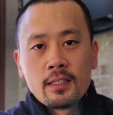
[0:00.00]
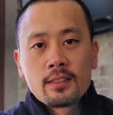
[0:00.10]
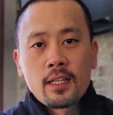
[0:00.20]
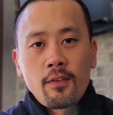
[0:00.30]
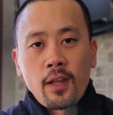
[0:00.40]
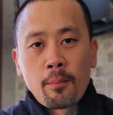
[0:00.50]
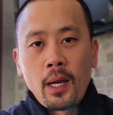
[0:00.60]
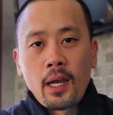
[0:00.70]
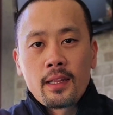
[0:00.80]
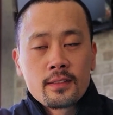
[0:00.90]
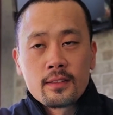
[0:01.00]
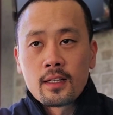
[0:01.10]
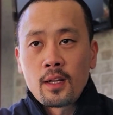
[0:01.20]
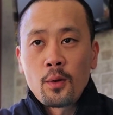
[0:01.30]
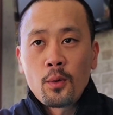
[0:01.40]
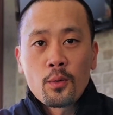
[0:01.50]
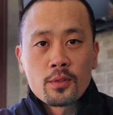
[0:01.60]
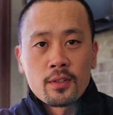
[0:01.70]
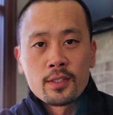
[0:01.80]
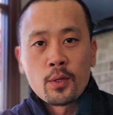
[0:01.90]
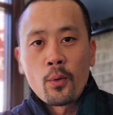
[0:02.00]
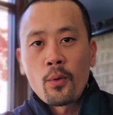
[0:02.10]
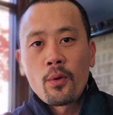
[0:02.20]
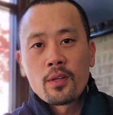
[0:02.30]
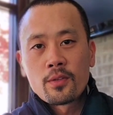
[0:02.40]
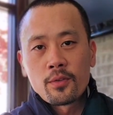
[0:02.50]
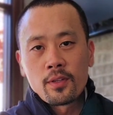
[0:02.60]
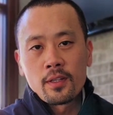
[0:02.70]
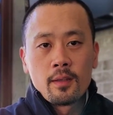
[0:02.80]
instead of like buying the clothes or the toys or